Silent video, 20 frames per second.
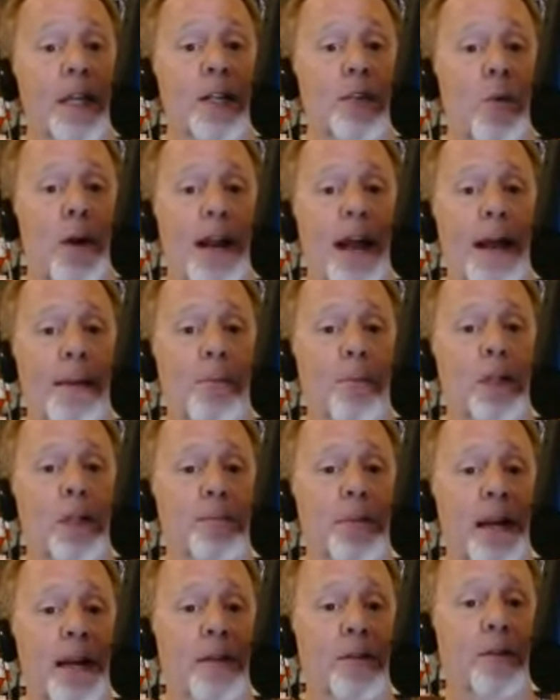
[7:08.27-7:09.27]

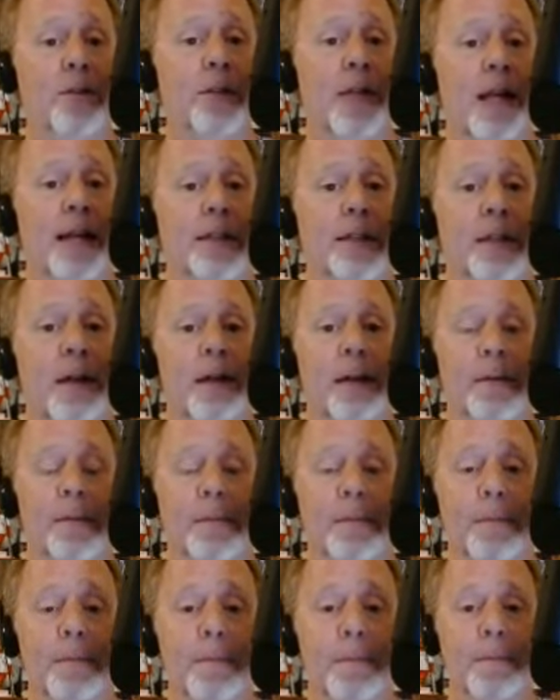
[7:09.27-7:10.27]

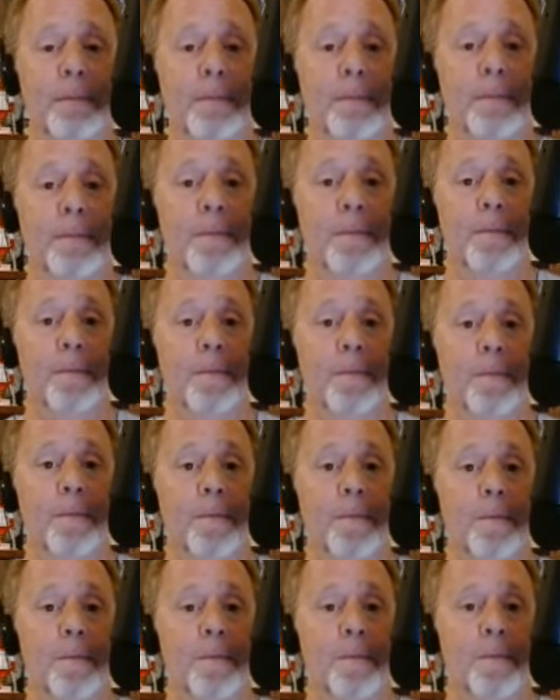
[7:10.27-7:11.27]

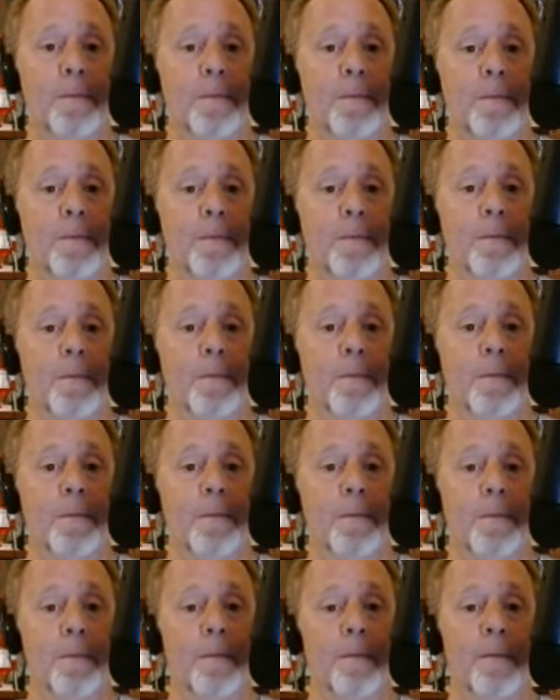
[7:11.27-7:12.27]

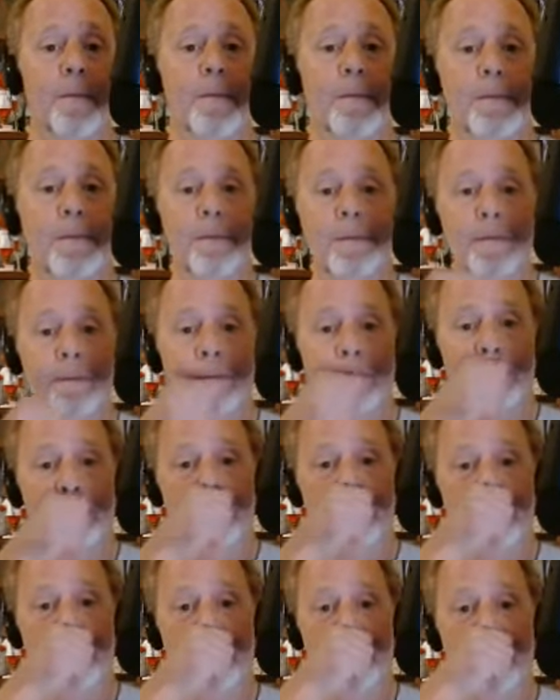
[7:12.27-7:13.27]

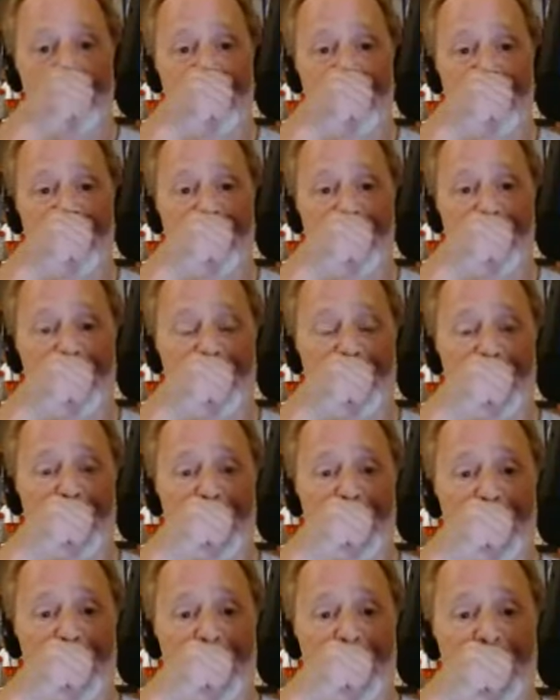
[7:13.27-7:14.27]

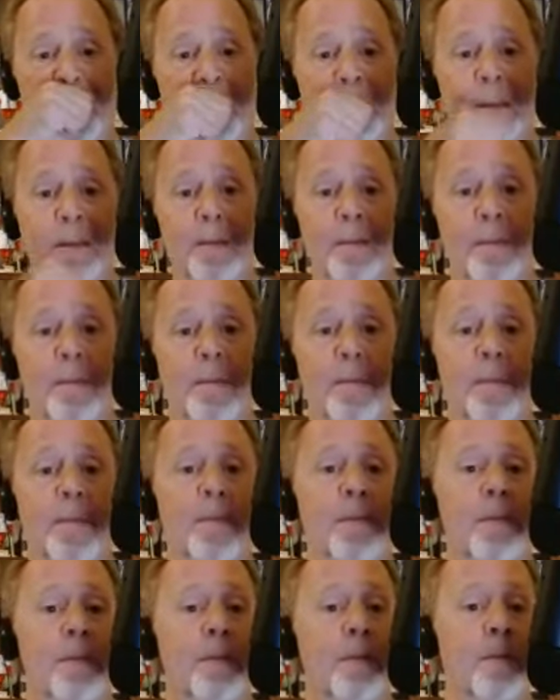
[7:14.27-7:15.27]

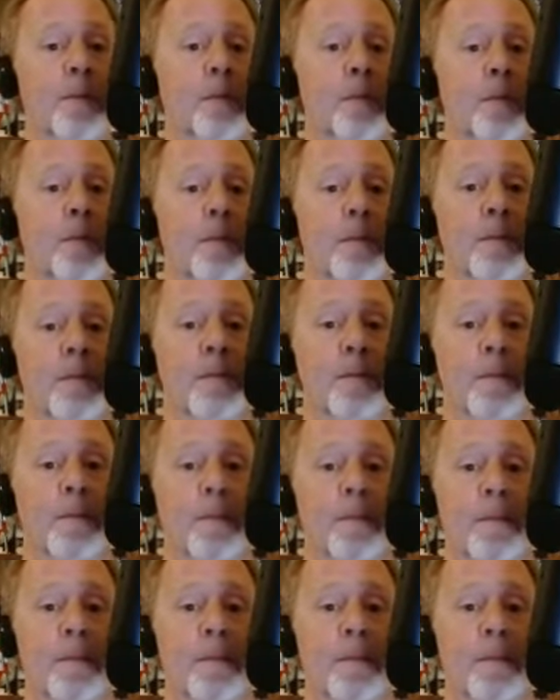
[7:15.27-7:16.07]
The person shown says nothing.